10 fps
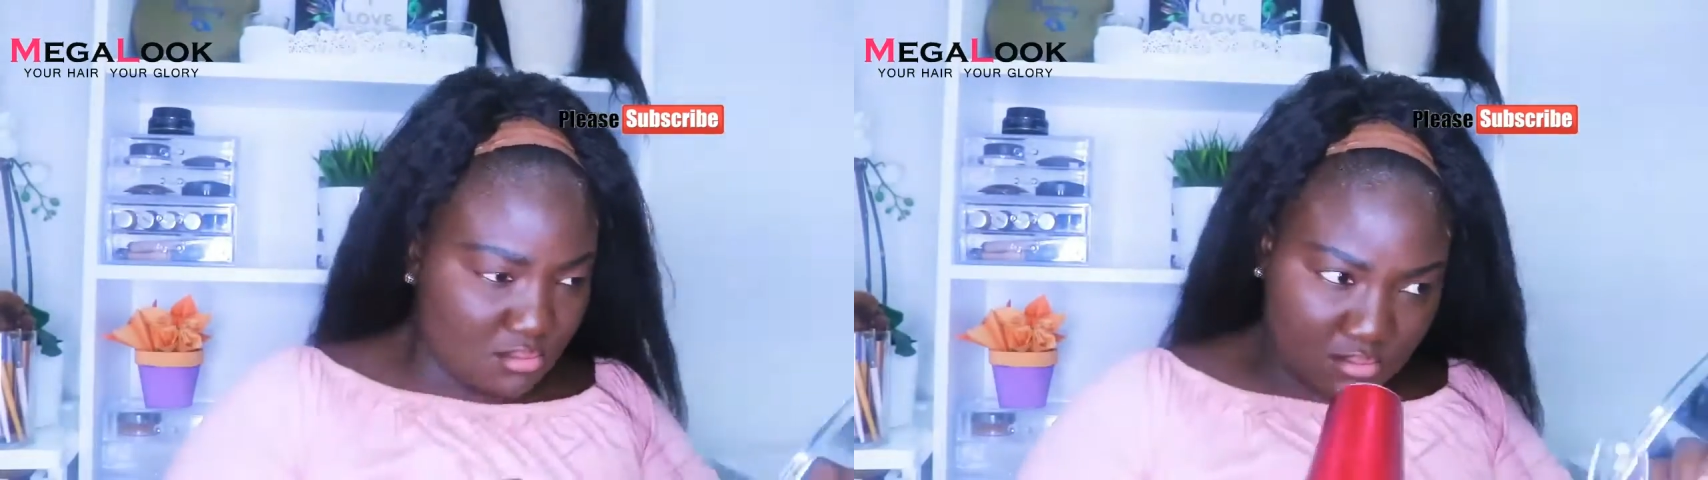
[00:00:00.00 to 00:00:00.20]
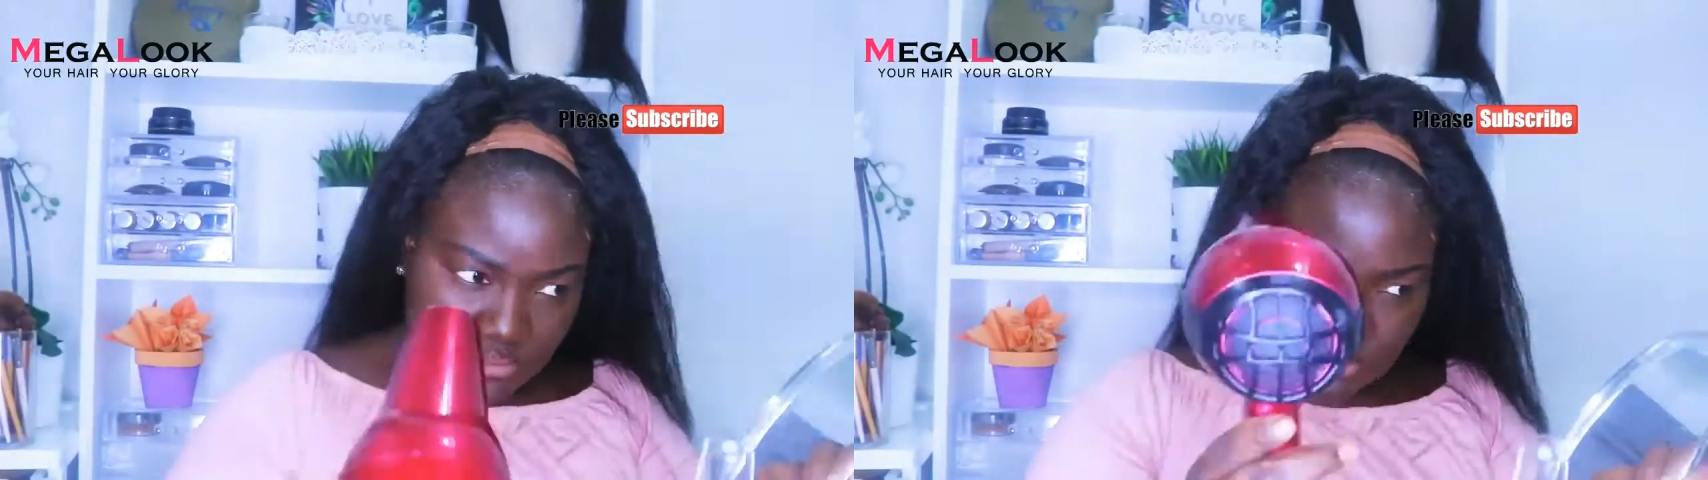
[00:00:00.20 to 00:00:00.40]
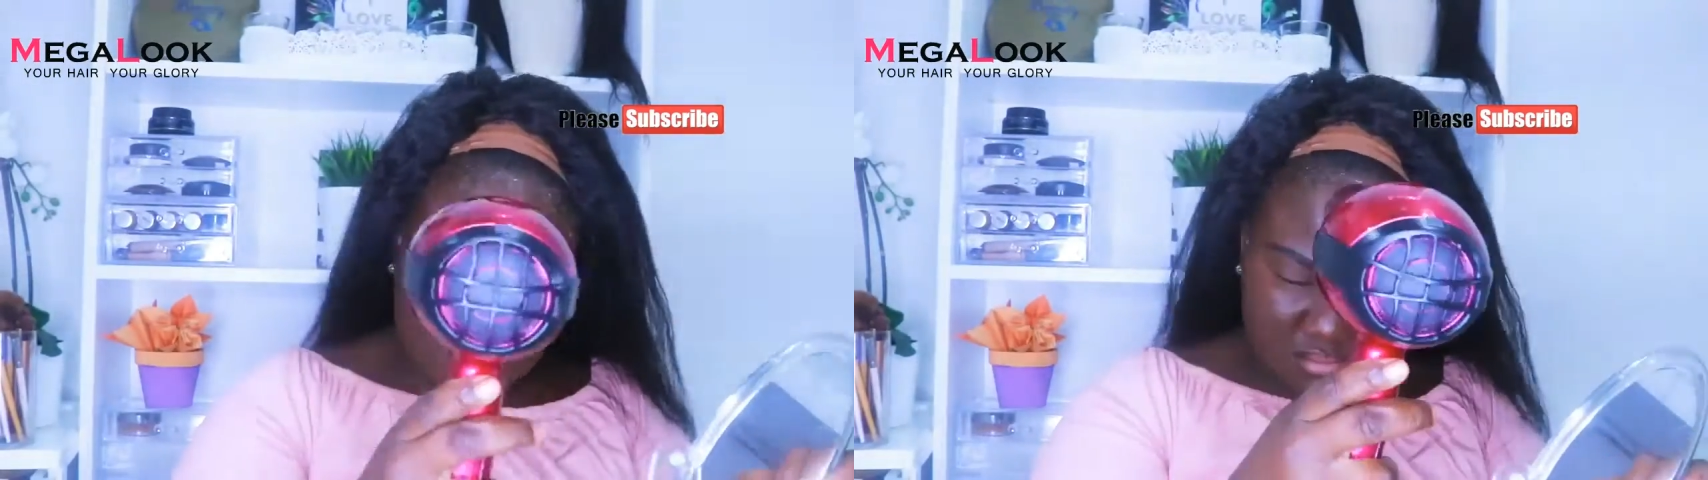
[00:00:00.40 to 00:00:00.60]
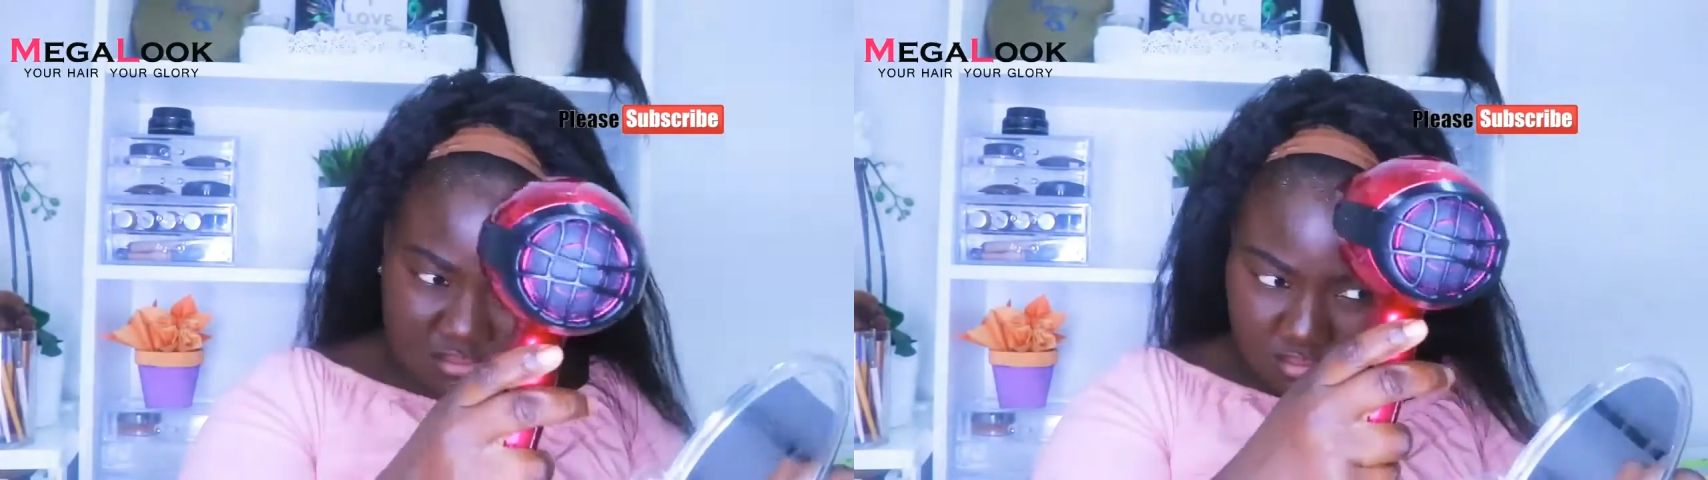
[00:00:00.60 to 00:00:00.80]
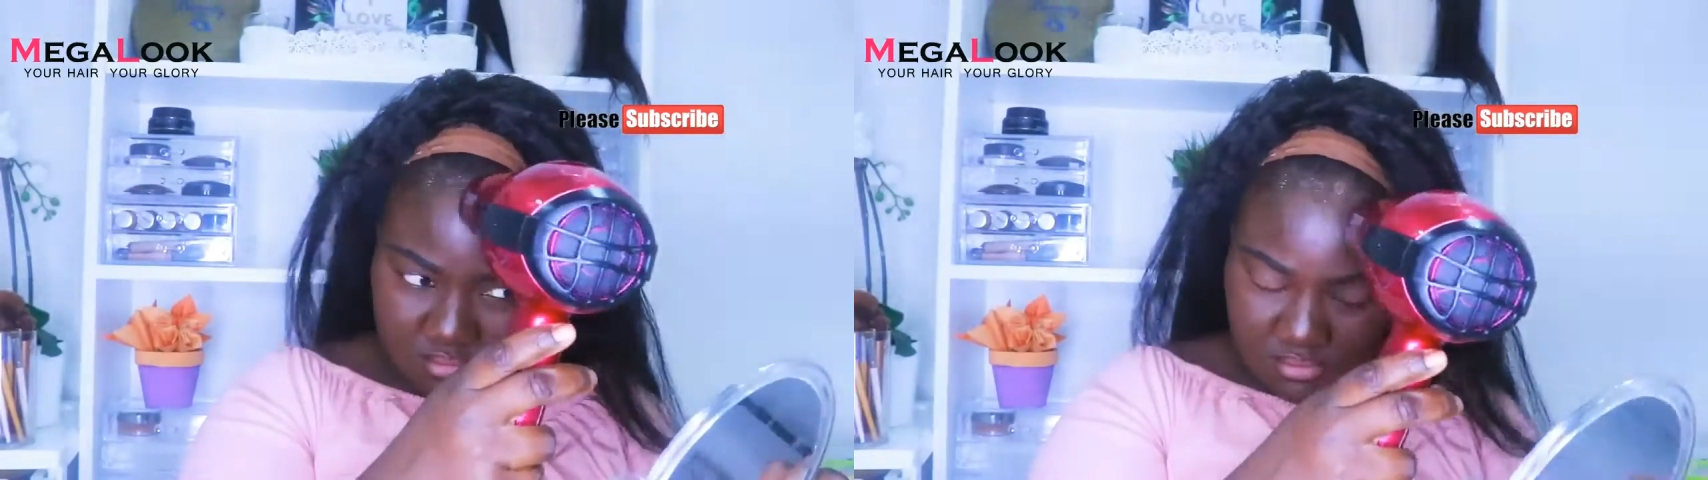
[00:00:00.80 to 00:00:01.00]
tell you,
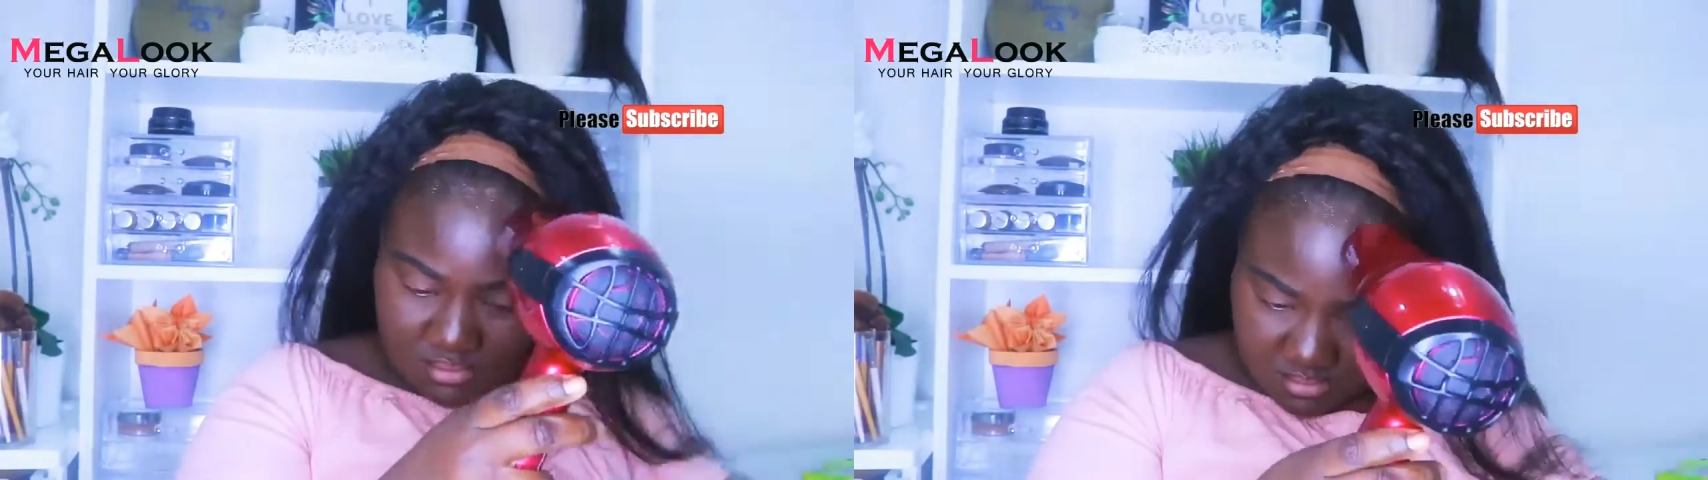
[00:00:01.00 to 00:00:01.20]
I